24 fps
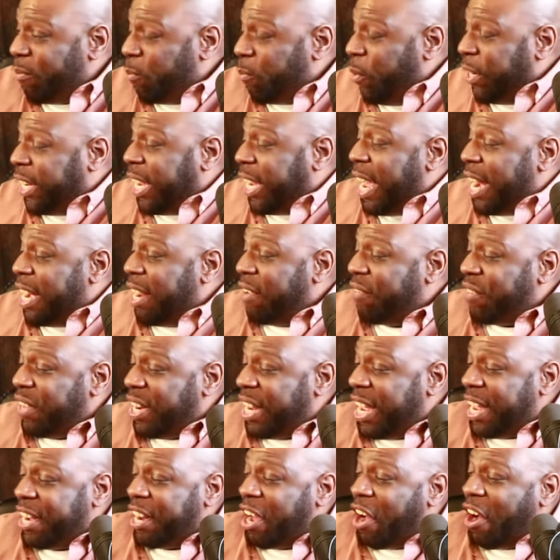we can't
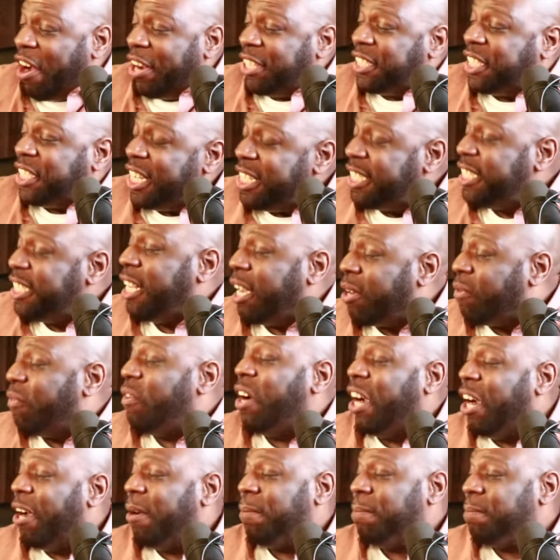even, in the artistic
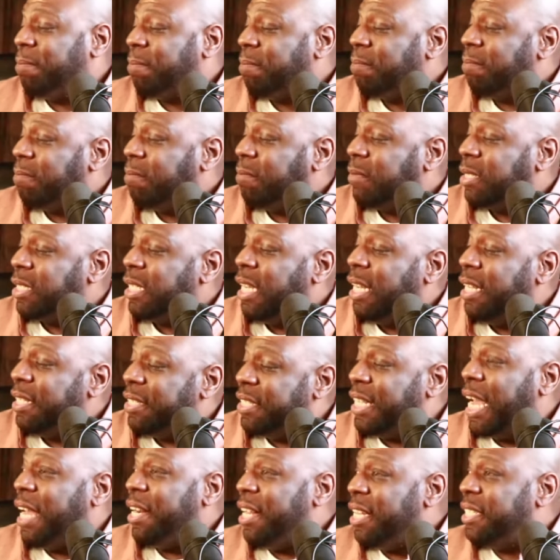realm,
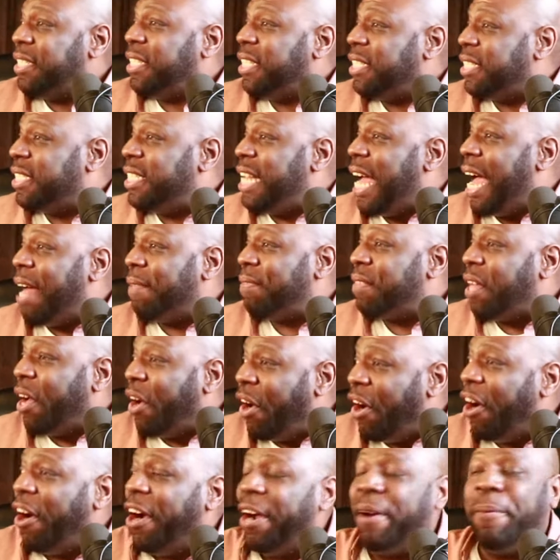say this is not the
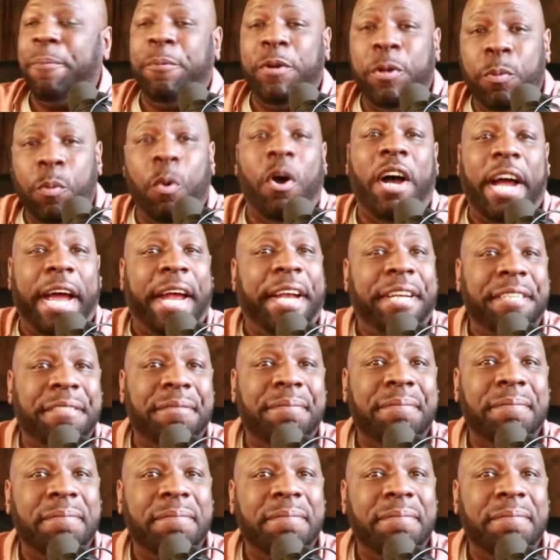art we want.